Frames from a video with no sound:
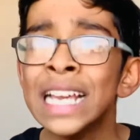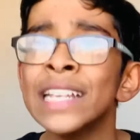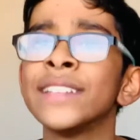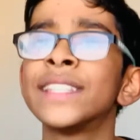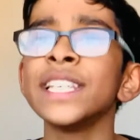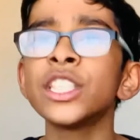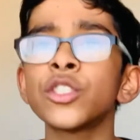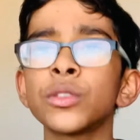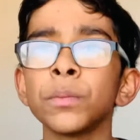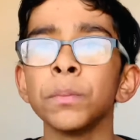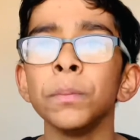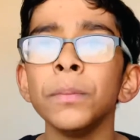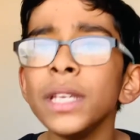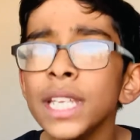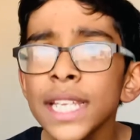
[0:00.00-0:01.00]
This
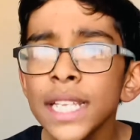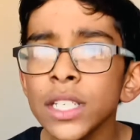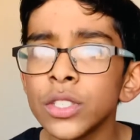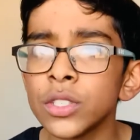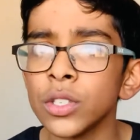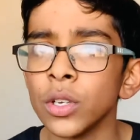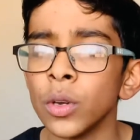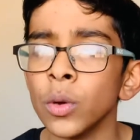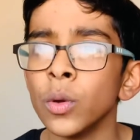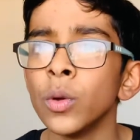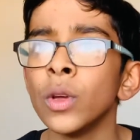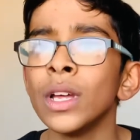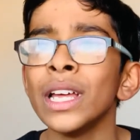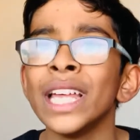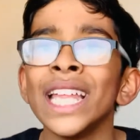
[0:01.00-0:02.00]
means though
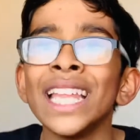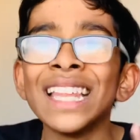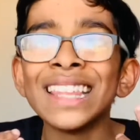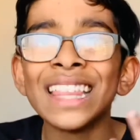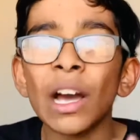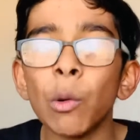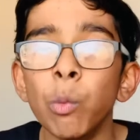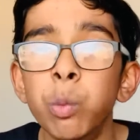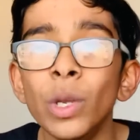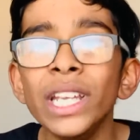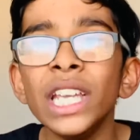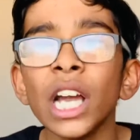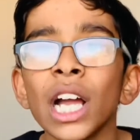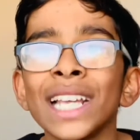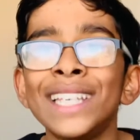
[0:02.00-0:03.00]
that we
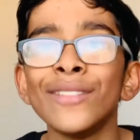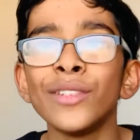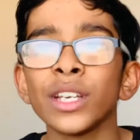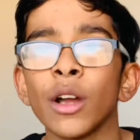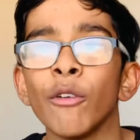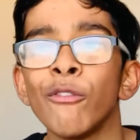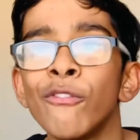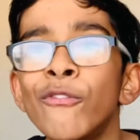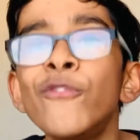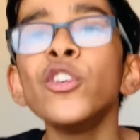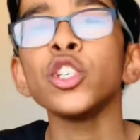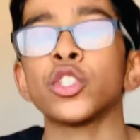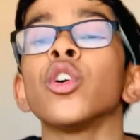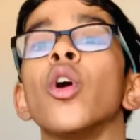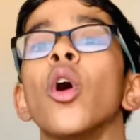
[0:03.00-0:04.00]
are giving a
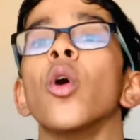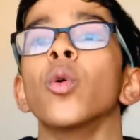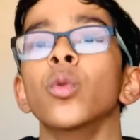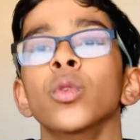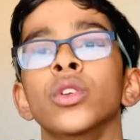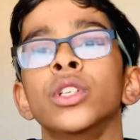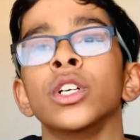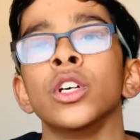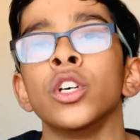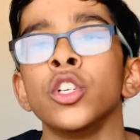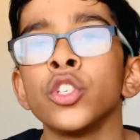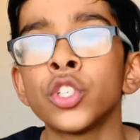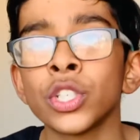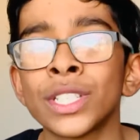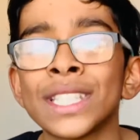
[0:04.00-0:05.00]
foothold
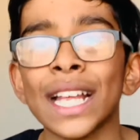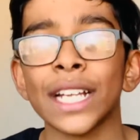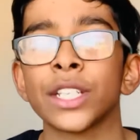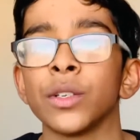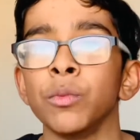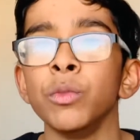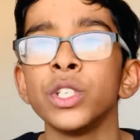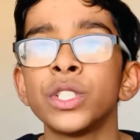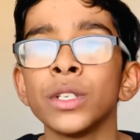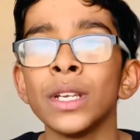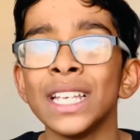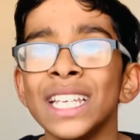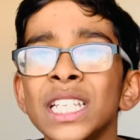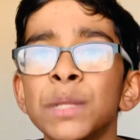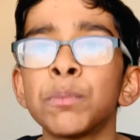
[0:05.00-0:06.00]
to Satan, which
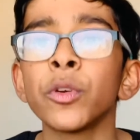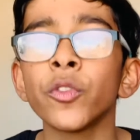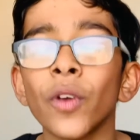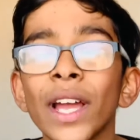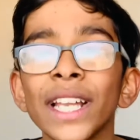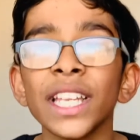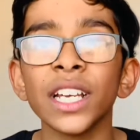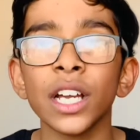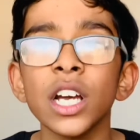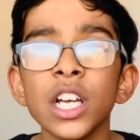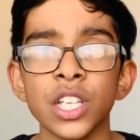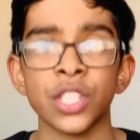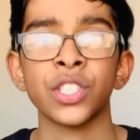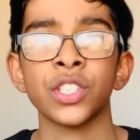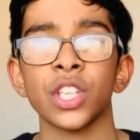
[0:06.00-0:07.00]
is providing
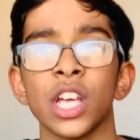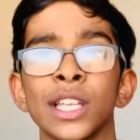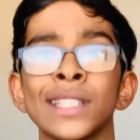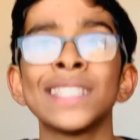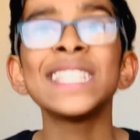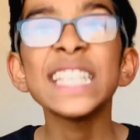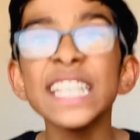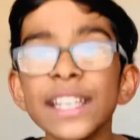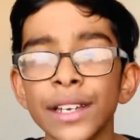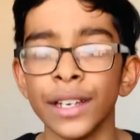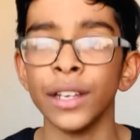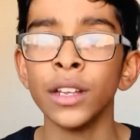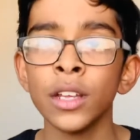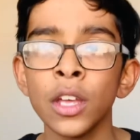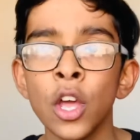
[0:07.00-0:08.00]
us a sin.
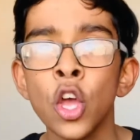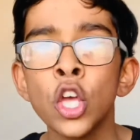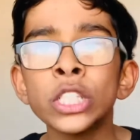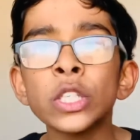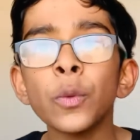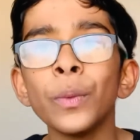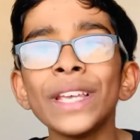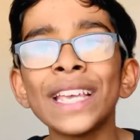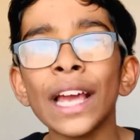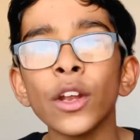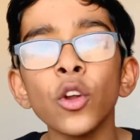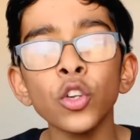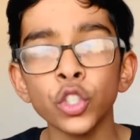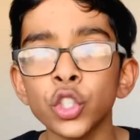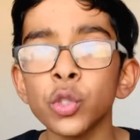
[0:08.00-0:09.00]
So we
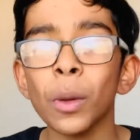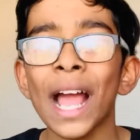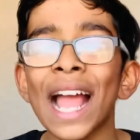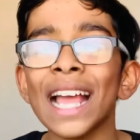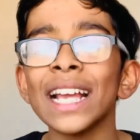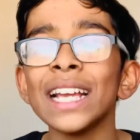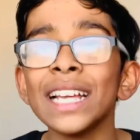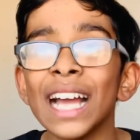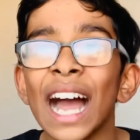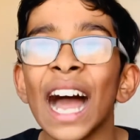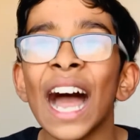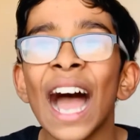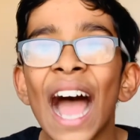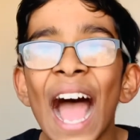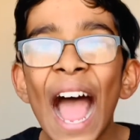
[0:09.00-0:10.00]
cannot show anger
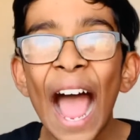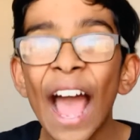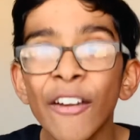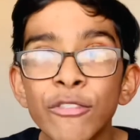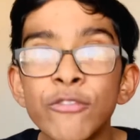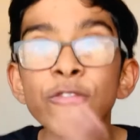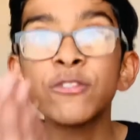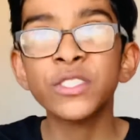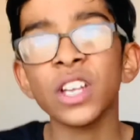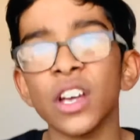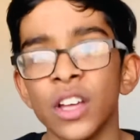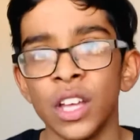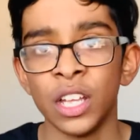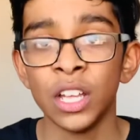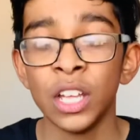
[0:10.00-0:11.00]
after
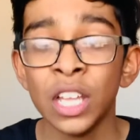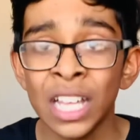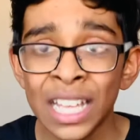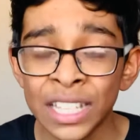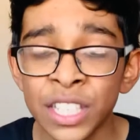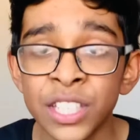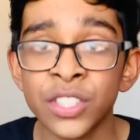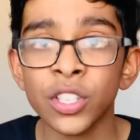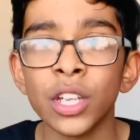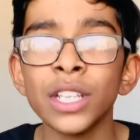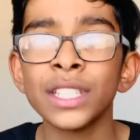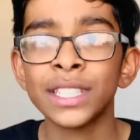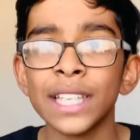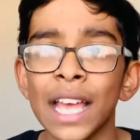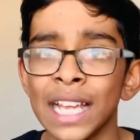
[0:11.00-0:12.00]
the sun
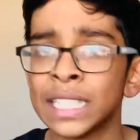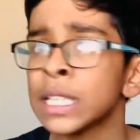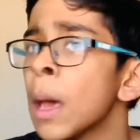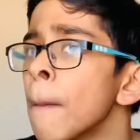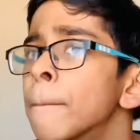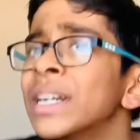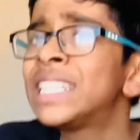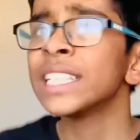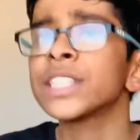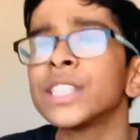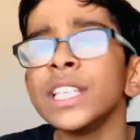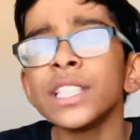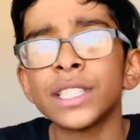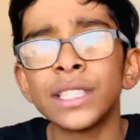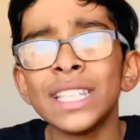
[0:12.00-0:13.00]
sets. But
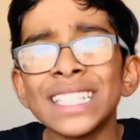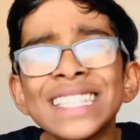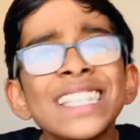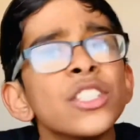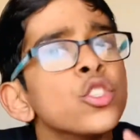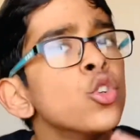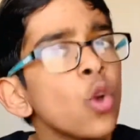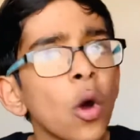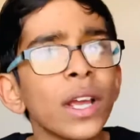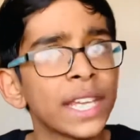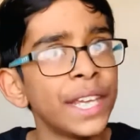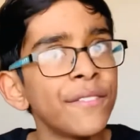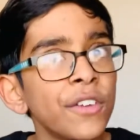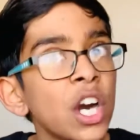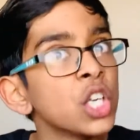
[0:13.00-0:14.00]
this does not
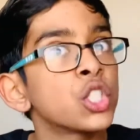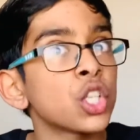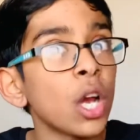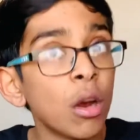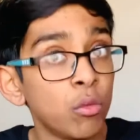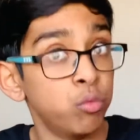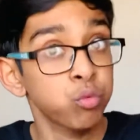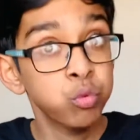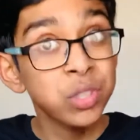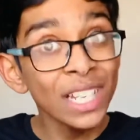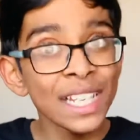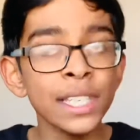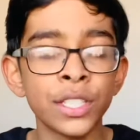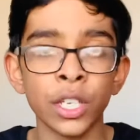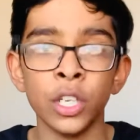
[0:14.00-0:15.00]
give us a
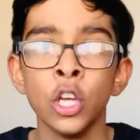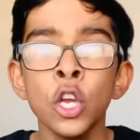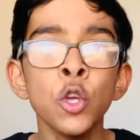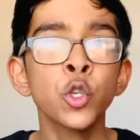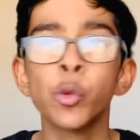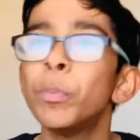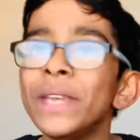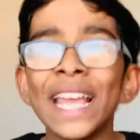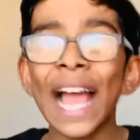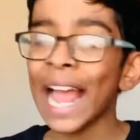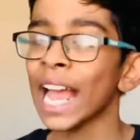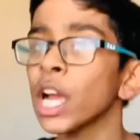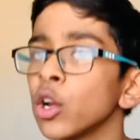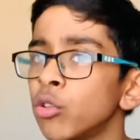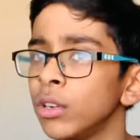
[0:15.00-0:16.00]
reason to be
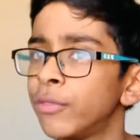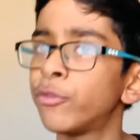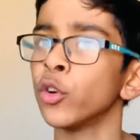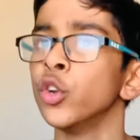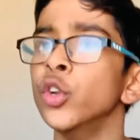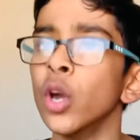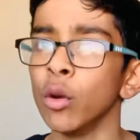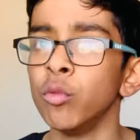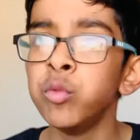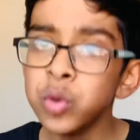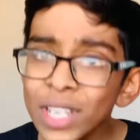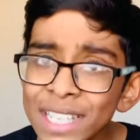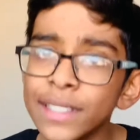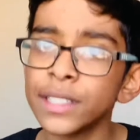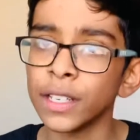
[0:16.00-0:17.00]
angry for no
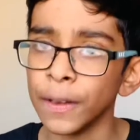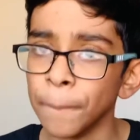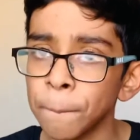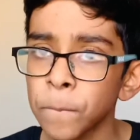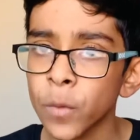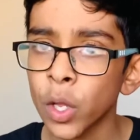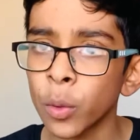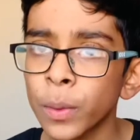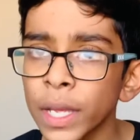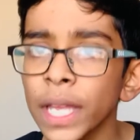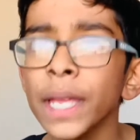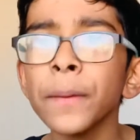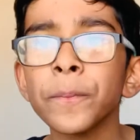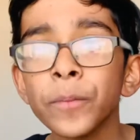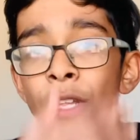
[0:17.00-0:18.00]
reason. Okay?
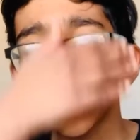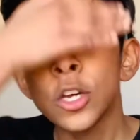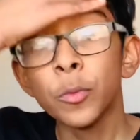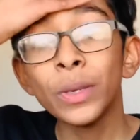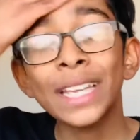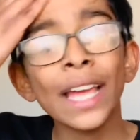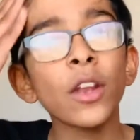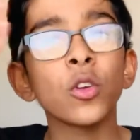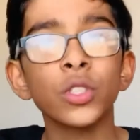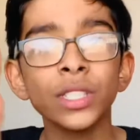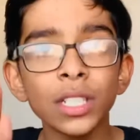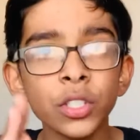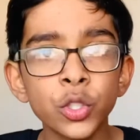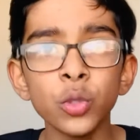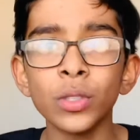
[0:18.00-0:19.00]
We cannot
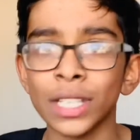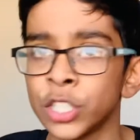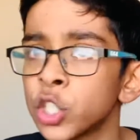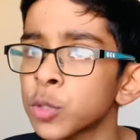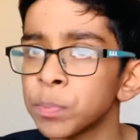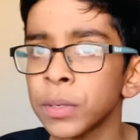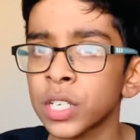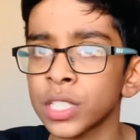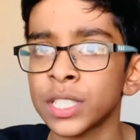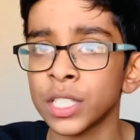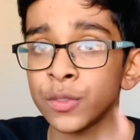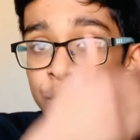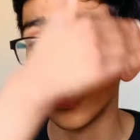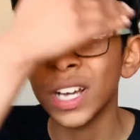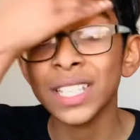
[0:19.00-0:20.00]
still do that just because this
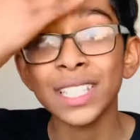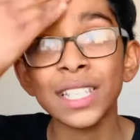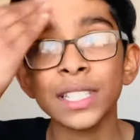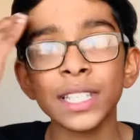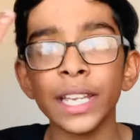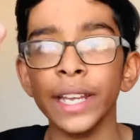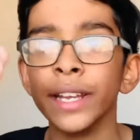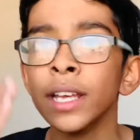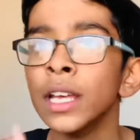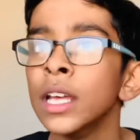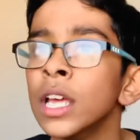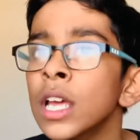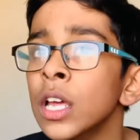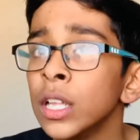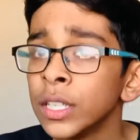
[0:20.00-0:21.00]
verse has said.
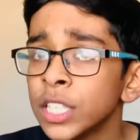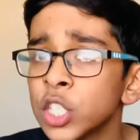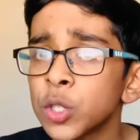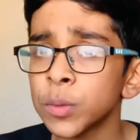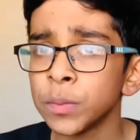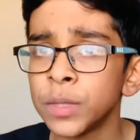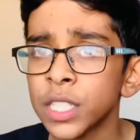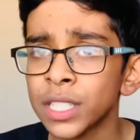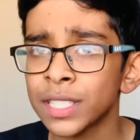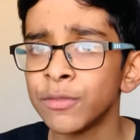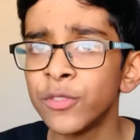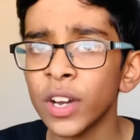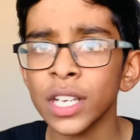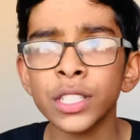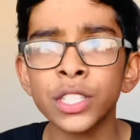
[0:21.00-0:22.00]
This
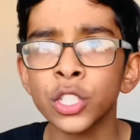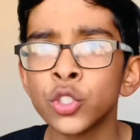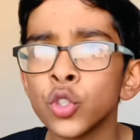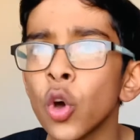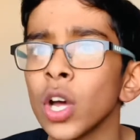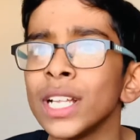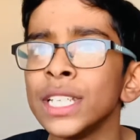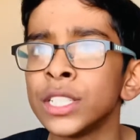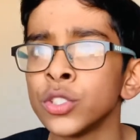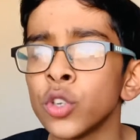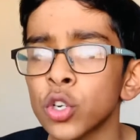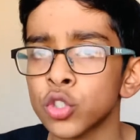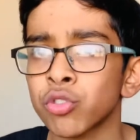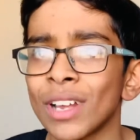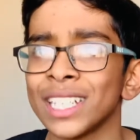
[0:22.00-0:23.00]
verse is
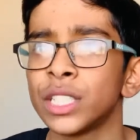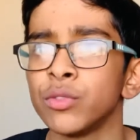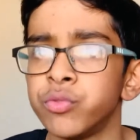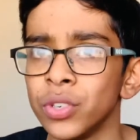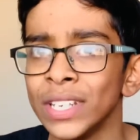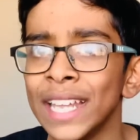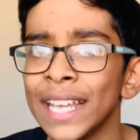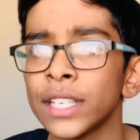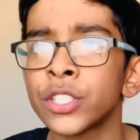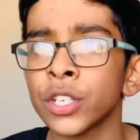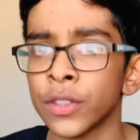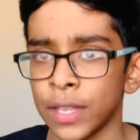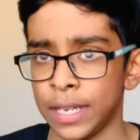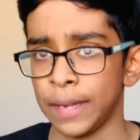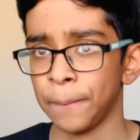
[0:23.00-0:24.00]
not trying to relate to
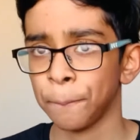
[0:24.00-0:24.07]
that.